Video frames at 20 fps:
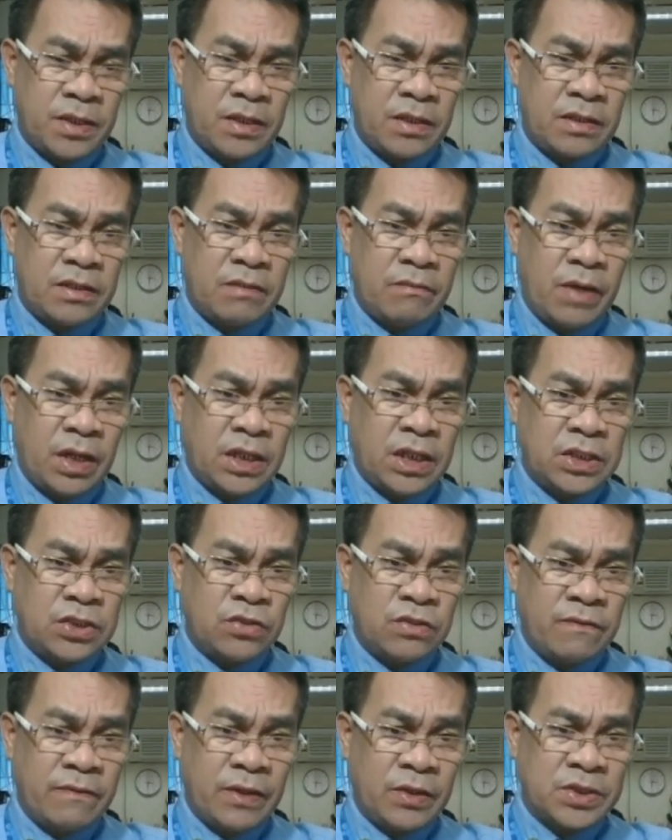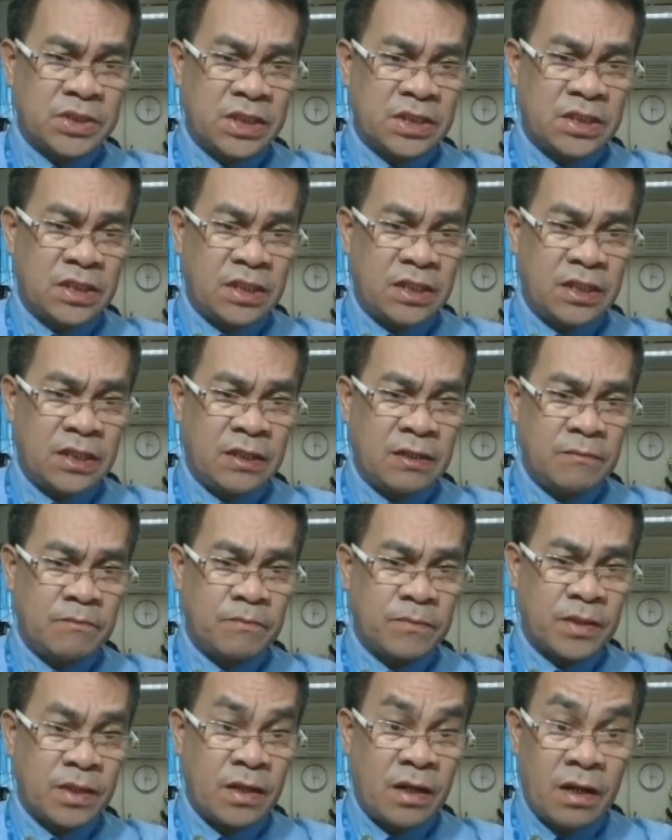the magnitude of velocity
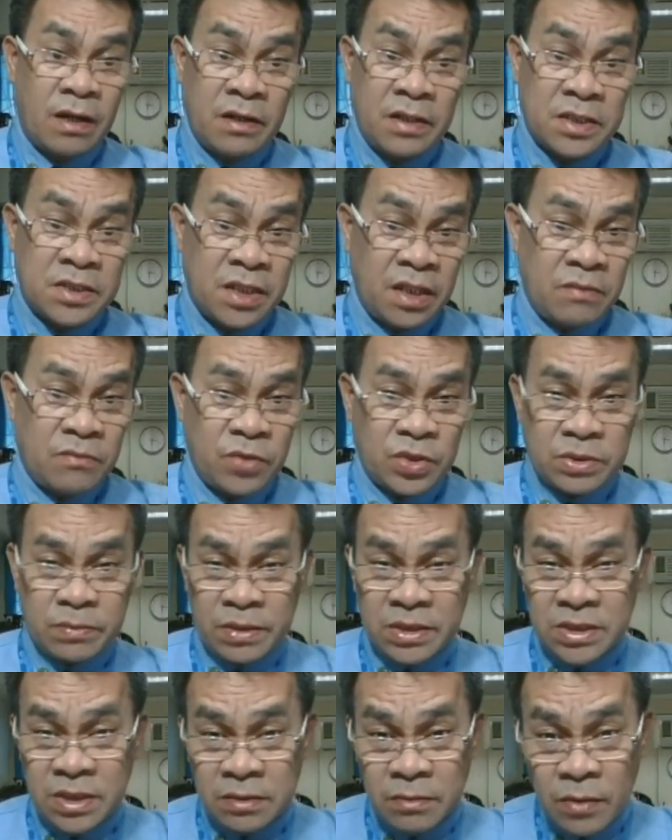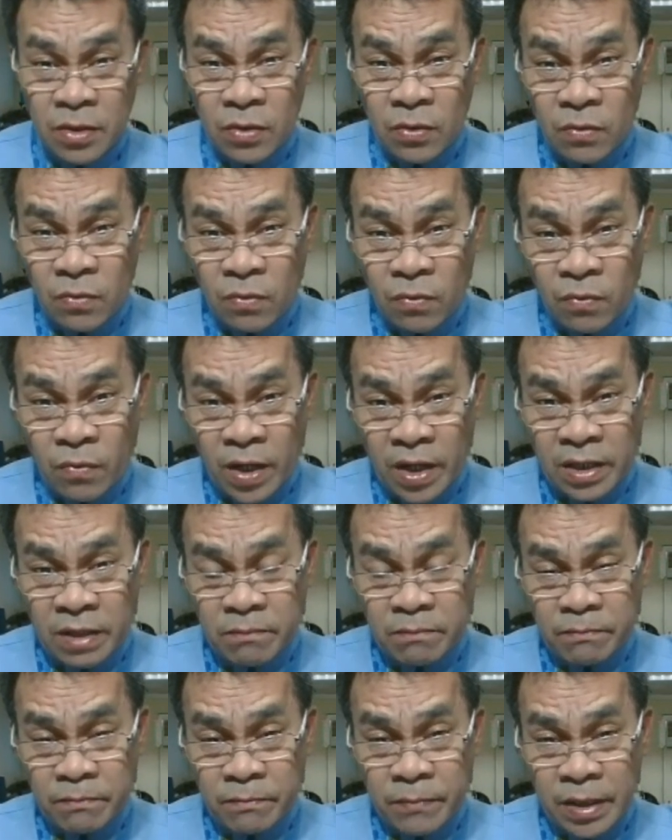are the same, which means that
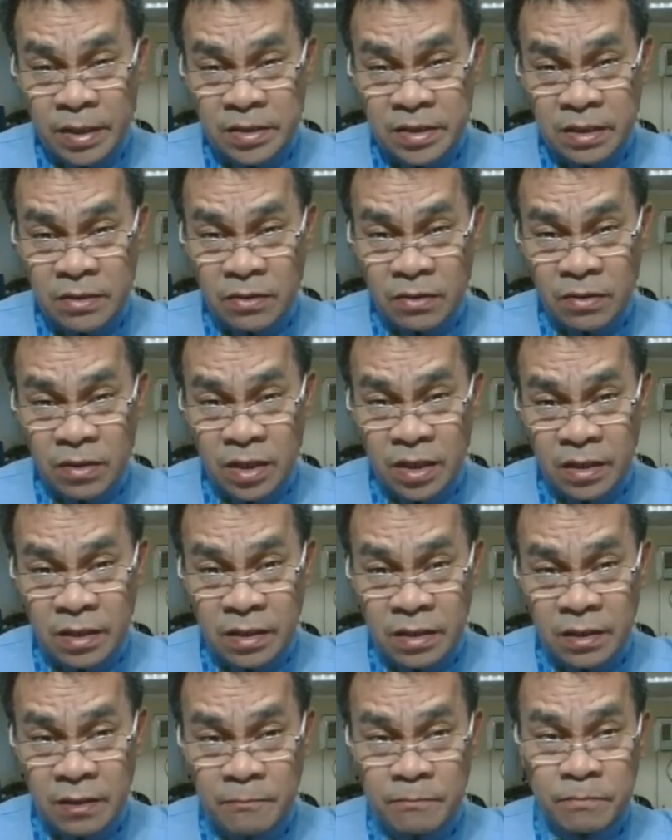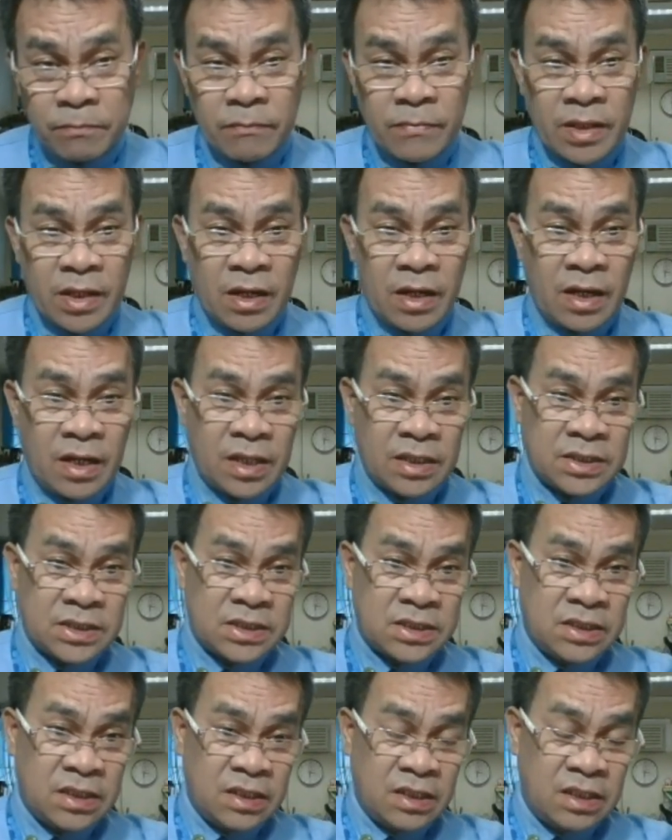one particle here
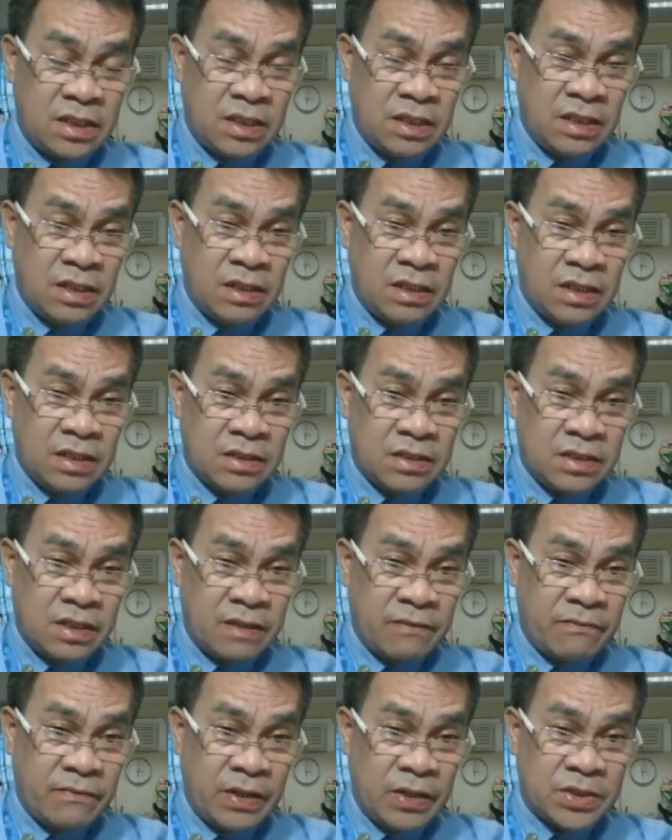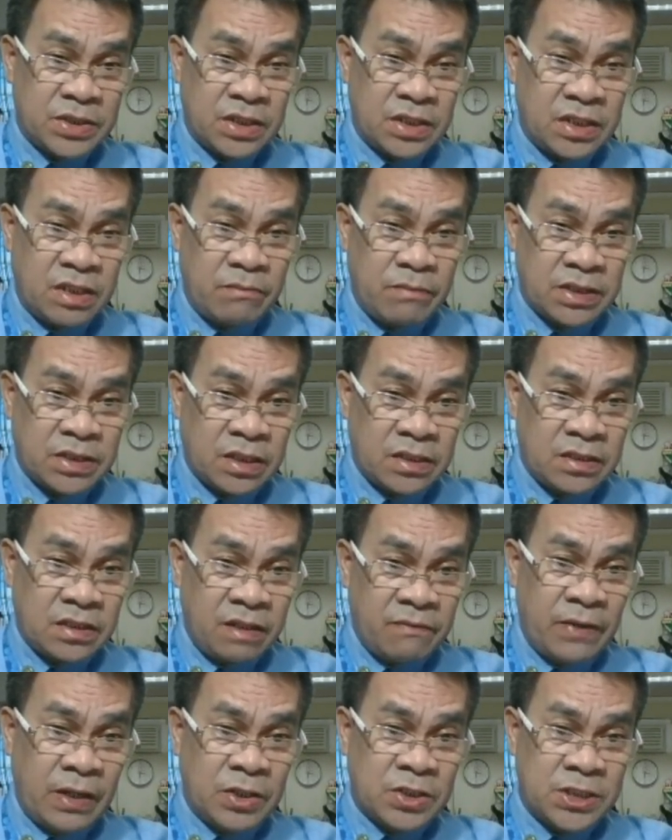has the drift velocity, but the
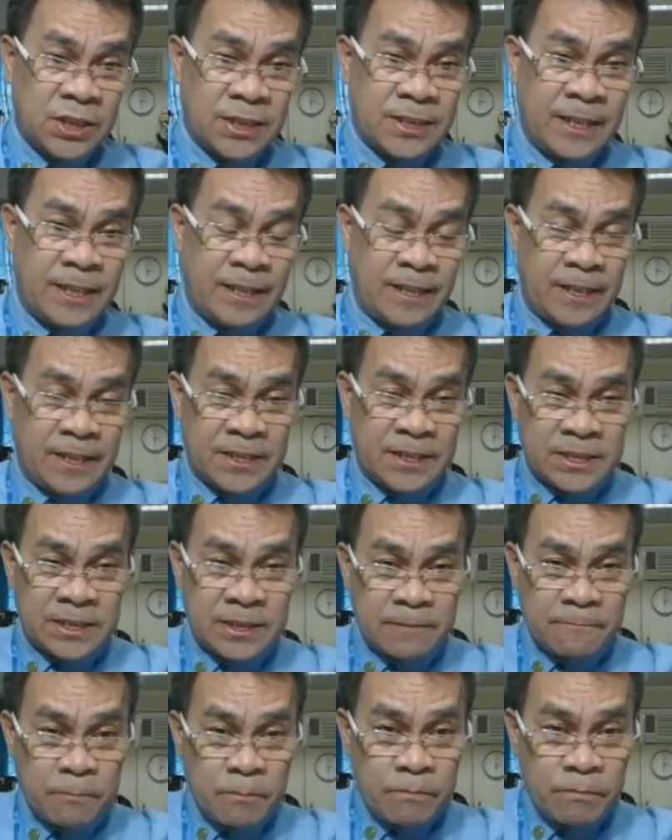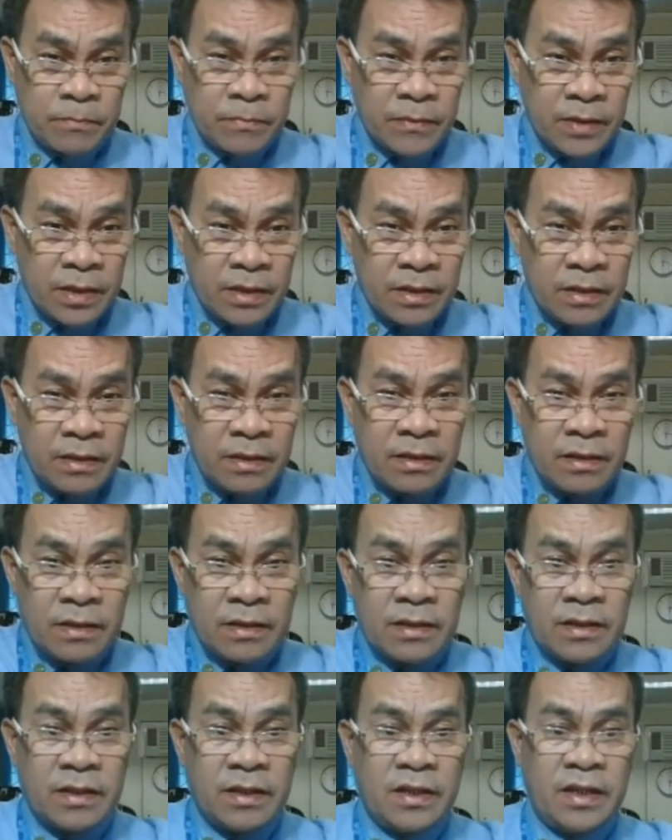drift velocity is
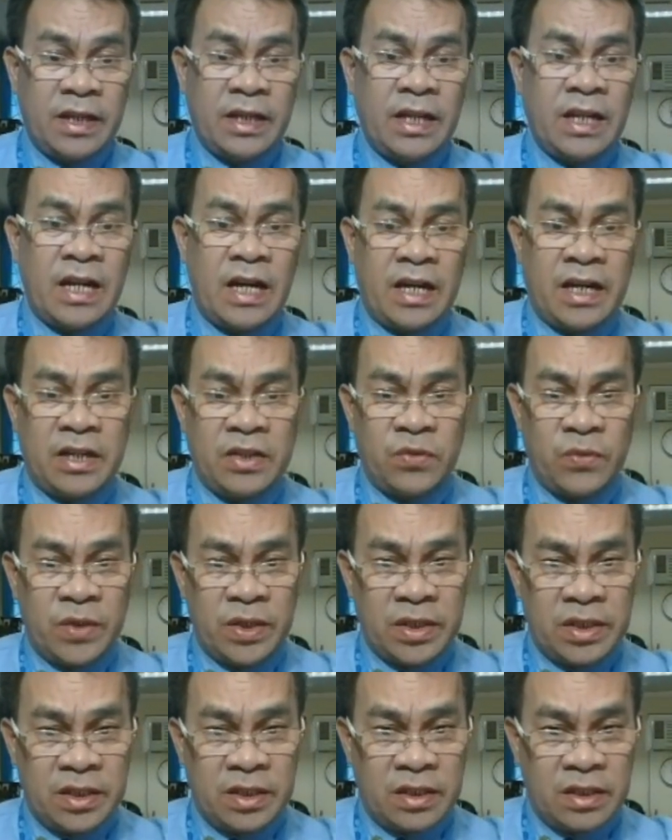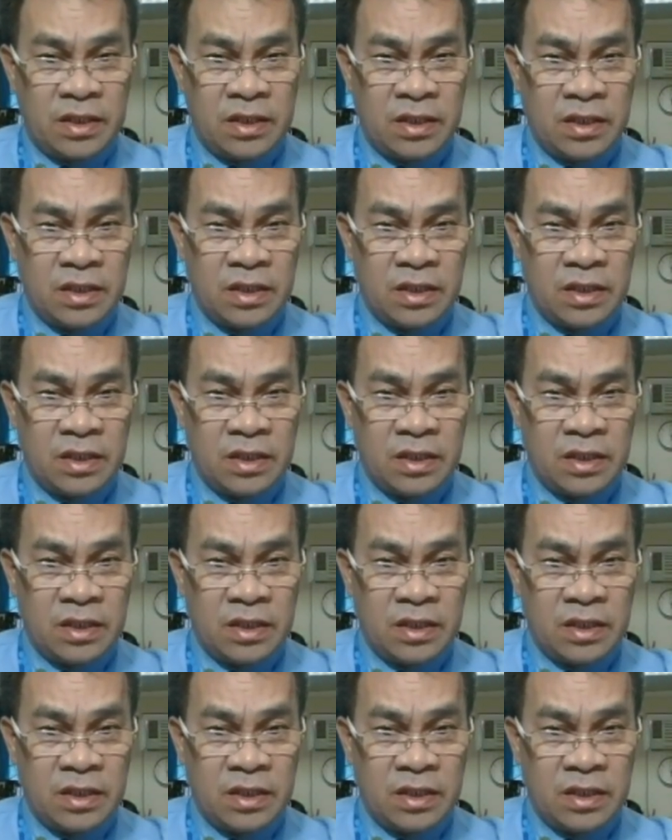in line with the